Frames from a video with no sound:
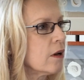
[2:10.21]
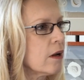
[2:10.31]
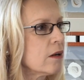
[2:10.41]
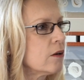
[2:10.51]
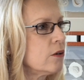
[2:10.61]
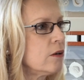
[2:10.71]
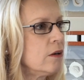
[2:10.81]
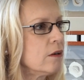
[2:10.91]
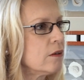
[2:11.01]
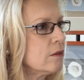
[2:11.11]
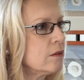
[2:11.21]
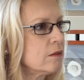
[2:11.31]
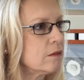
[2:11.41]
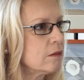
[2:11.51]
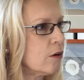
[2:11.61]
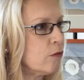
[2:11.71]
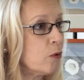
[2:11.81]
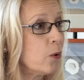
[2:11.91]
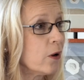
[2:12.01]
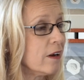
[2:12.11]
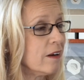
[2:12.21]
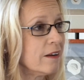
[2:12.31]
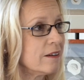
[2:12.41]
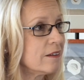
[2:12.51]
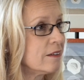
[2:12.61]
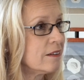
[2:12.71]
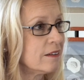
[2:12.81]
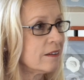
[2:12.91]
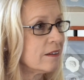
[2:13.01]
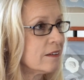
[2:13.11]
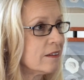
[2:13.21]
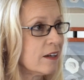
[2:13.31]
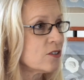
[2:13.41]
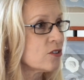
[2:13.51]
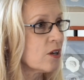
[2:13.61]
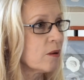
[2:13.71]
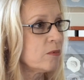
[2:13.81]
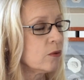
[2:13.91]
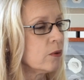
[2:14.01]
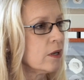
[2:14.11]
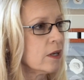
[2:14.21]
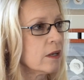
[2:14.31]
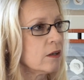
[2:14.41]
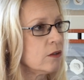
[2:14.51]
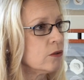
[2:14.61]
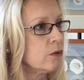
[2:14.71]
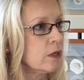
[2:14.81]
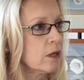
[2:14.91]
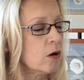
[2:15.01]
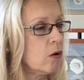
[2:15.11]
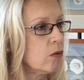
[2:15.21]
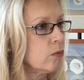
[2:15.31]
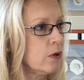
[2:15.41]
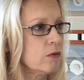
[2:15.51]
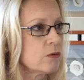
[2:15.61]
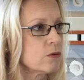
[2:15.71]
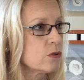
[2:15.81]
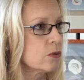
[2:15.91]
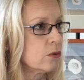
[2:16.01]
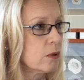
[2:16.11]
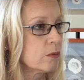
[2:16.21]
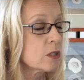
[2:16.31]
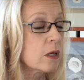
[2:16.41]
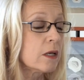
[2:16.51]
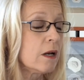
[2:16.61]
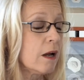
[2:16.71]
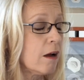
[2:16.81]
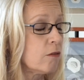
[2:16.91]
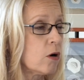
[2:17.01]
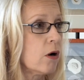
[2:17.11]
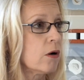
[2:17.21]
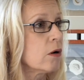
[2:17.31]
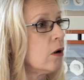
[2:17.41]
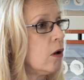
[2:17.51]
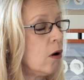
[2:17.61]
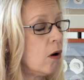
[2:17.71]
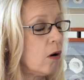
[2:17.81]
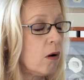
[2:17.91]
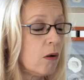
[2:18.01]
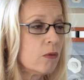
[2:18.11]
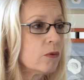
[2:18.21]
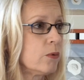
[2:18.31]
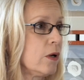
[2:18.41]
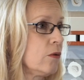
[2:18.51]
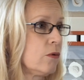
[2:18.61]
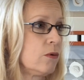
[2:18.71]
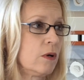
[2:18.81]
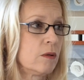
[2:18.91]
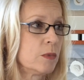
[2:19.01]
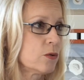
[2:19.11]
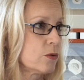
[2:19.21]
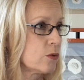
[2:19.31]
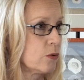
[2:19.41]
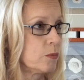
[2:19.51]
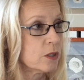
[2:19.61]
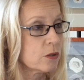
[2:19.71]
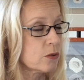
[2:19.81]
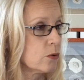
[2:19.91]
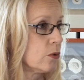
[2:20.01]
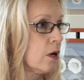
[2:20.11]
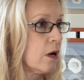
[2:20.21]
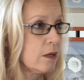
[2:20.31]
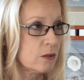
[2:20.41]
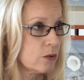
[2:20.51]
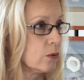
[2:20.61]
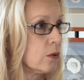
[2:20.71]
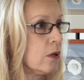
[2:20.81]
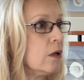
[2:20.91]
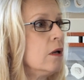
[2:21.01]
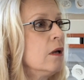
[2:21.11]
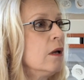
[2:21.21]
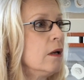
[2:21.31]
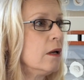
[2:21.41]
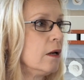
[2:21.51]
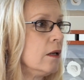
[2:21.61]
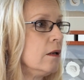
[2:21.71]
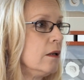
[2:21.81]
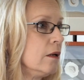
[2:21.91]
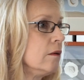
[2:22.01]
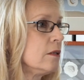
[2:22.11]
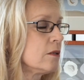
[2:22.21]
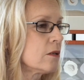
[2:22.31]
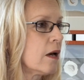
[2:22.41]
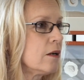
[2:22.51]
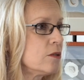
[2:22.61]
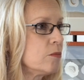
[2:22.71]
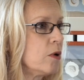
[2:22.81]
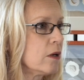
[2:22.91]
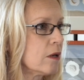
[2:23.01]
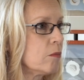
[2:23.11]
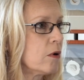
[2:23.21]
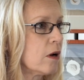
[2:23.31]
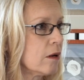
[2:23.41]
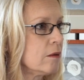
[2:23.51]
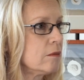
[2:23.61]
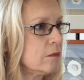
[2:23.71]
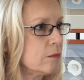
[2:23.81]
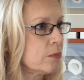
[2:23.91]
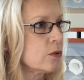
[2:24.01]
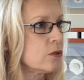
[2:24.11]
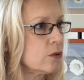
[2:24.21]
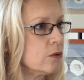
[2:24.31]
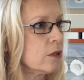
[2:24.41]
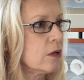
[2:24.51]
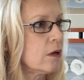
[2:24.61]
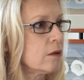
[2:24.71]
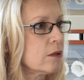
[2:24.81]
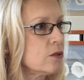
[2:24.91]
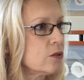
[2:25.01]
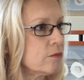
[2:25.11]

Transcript: I couldn't avoid. I just kept doing it and doing it all the way through school. I was lucky to have art all the way through elementary school, middle school, high school, and then decided to make it my pursuit in college.